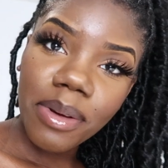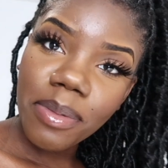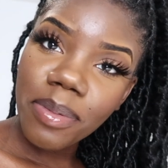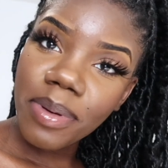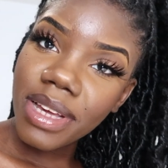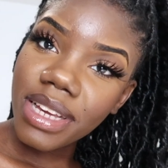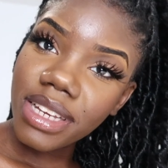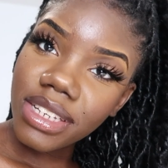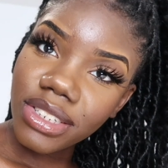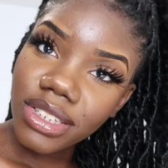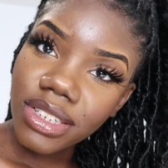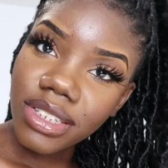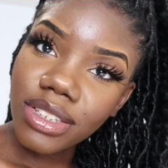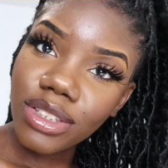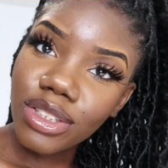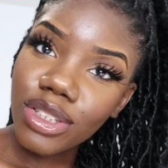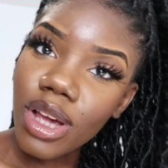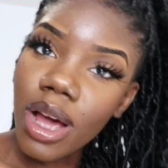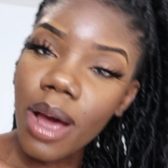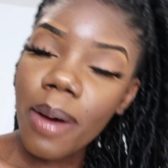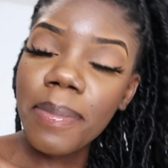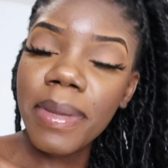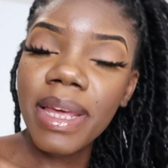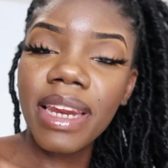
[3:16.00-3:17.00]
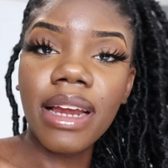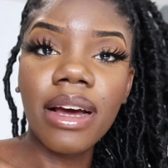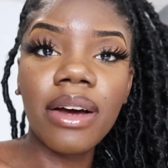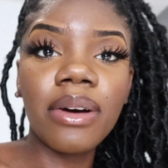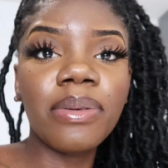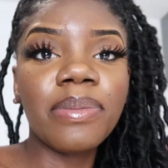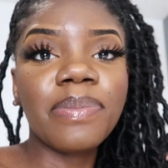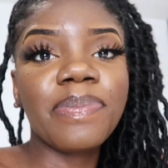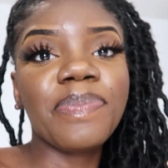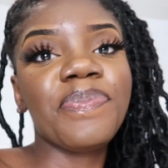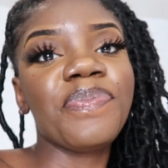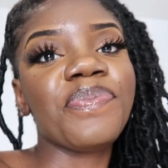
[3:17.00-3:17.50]
pictures coming up,
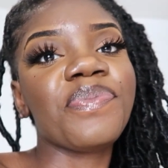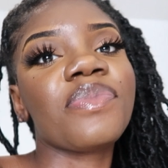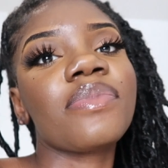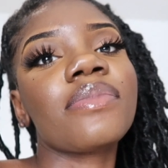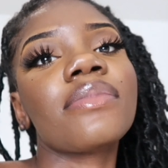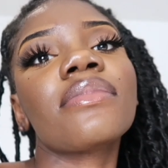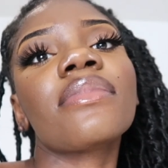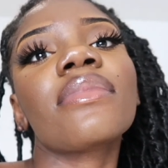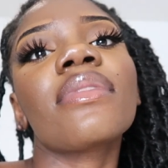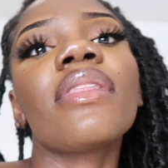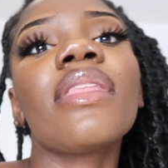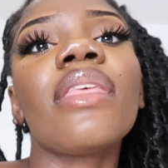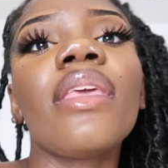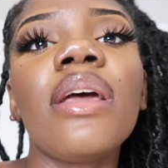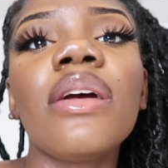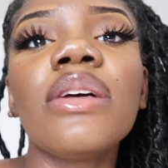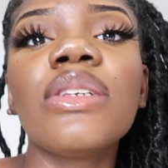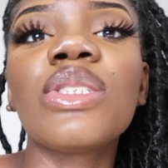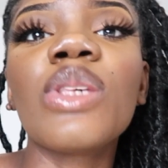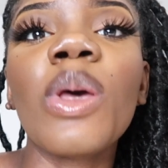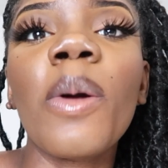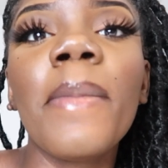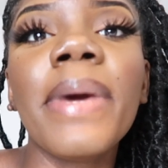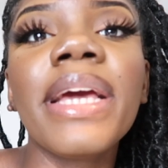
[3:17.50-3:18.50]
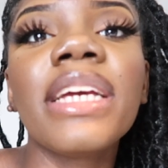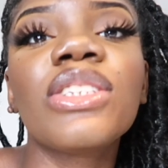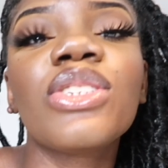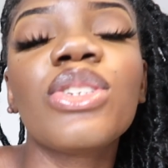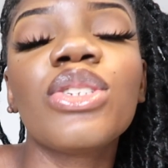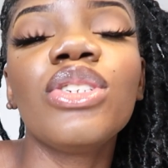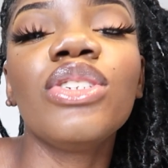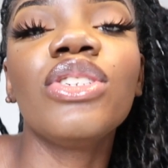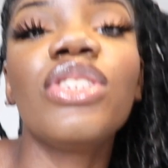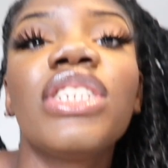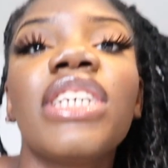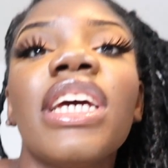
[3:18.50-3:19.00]
so make sure
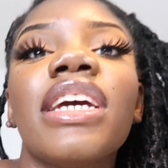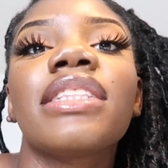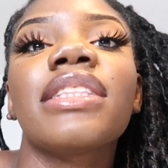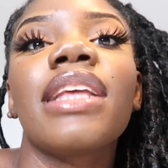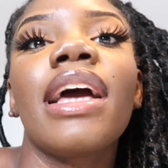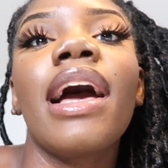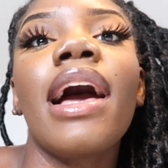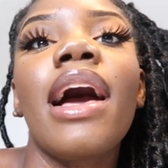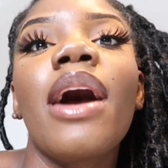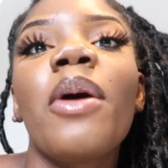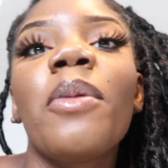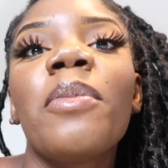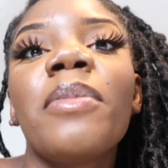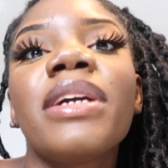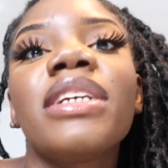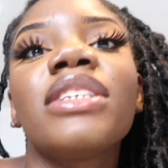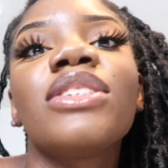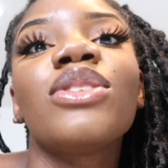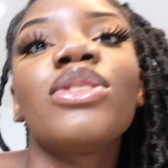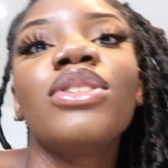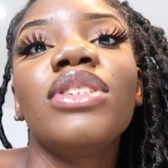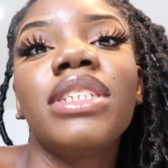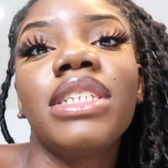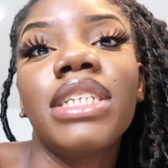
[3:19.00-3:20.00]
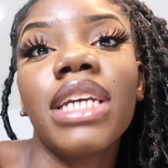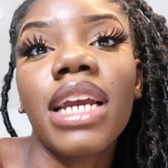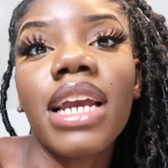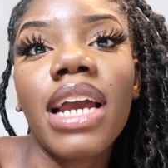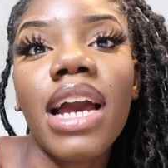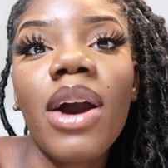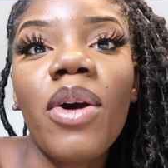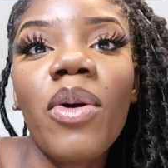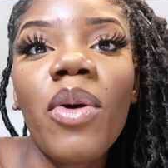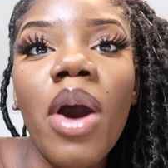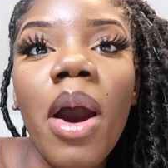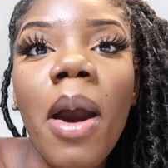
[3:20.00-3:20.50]
you check that out. Make sure you check
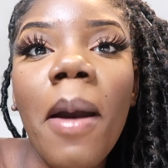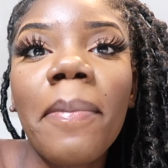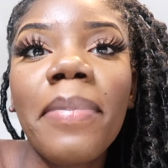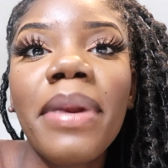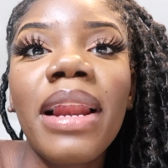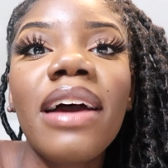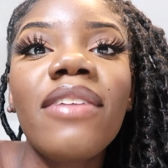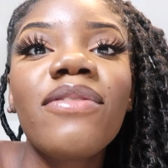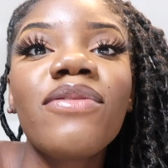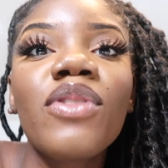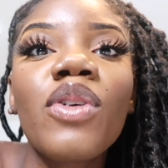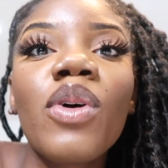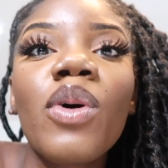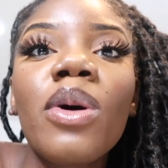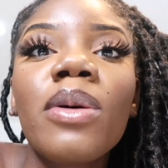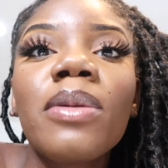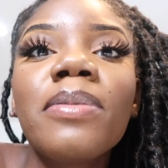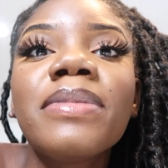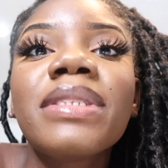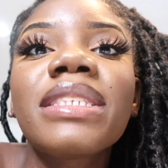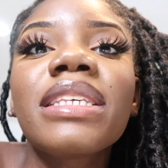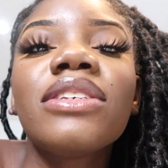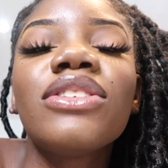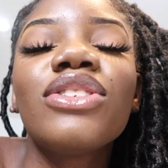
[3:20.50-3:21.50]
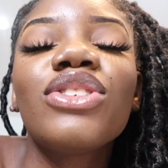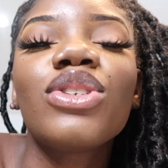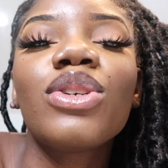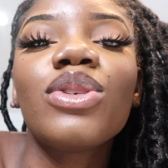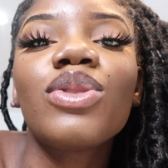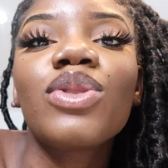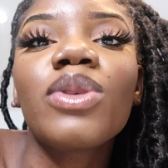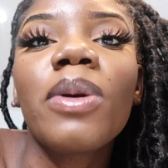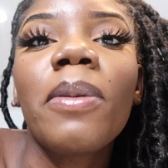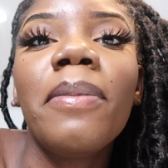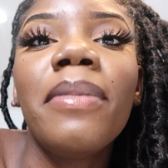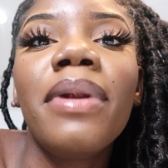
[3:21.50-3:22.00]
out our platforms and show
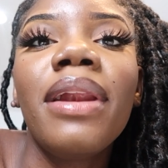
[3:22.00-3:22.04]
some